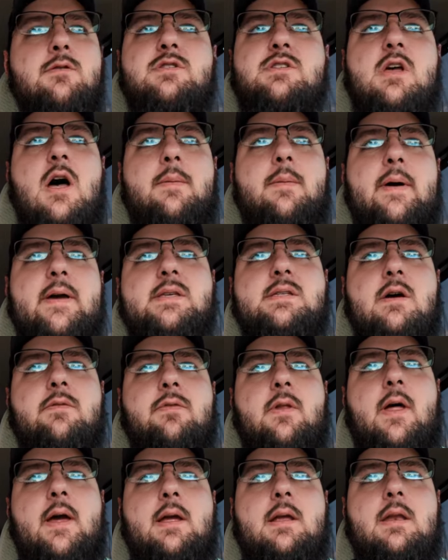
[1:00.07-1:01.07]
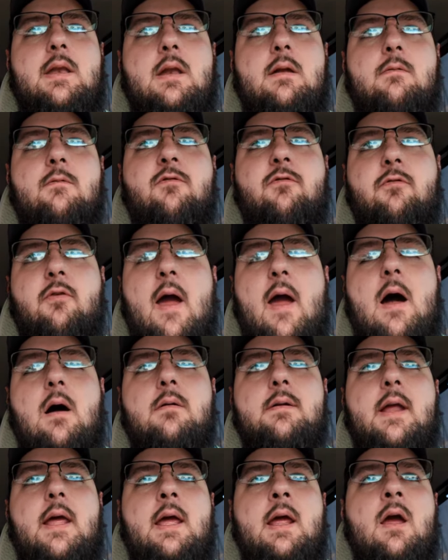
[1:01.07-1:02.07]
saw myself like
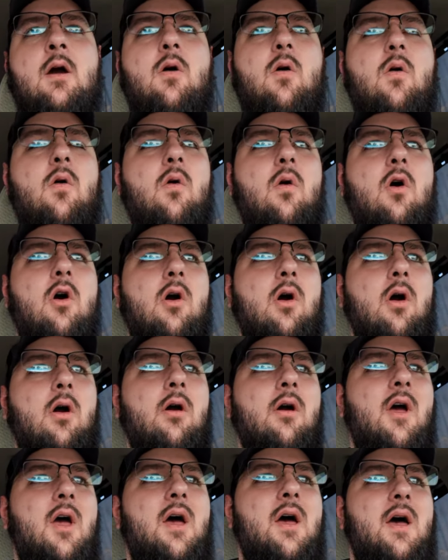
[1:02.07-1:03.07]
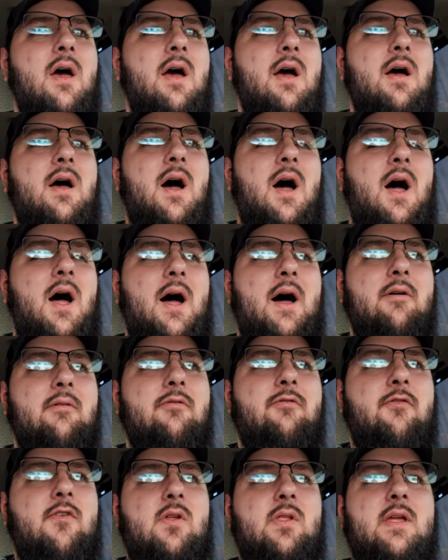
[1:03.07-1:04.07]
frowning or uh,
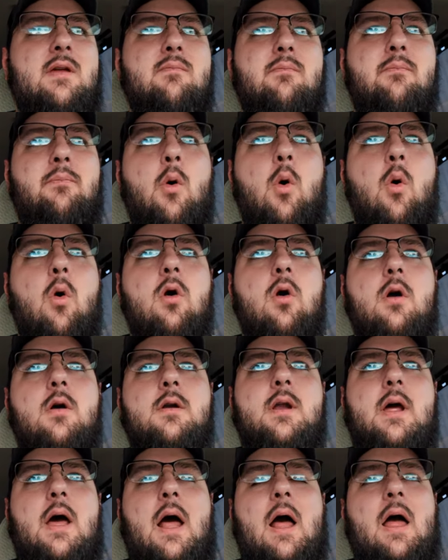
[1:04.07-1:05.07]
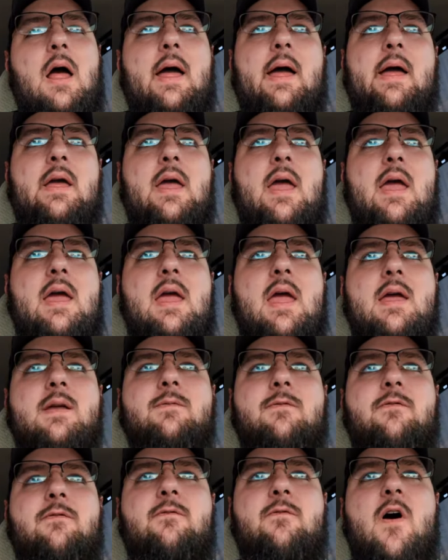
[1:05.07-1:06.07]
feeling bored. It,
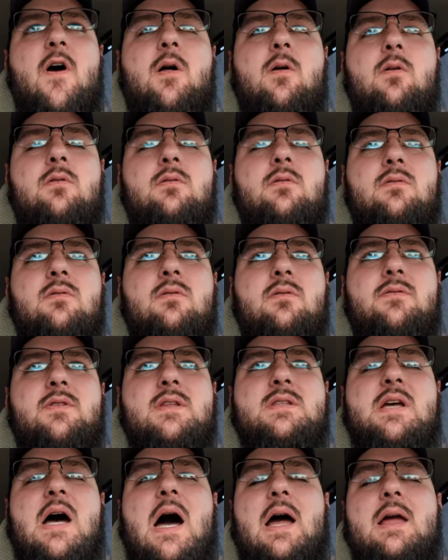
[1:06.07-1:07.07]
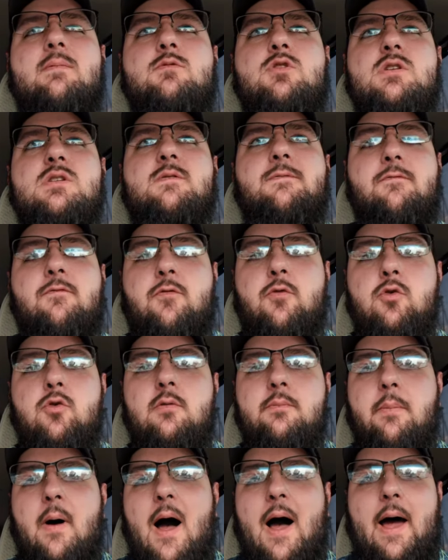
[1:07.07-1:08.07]
it felt the time just
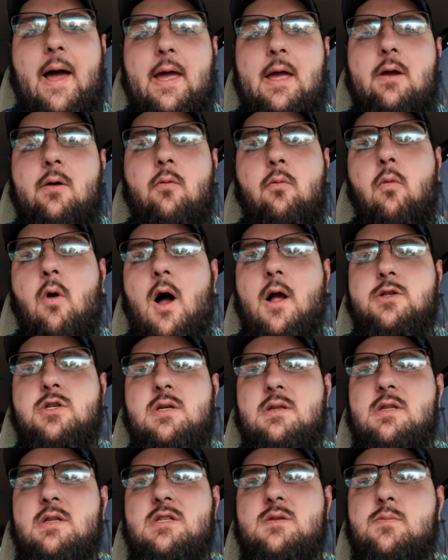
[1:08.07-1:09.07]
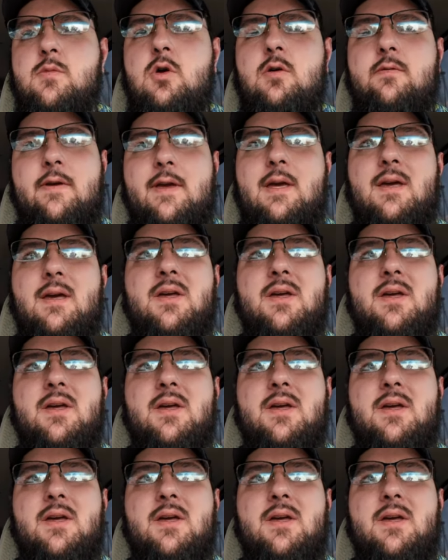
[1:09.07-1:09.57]
flew by watching this movie,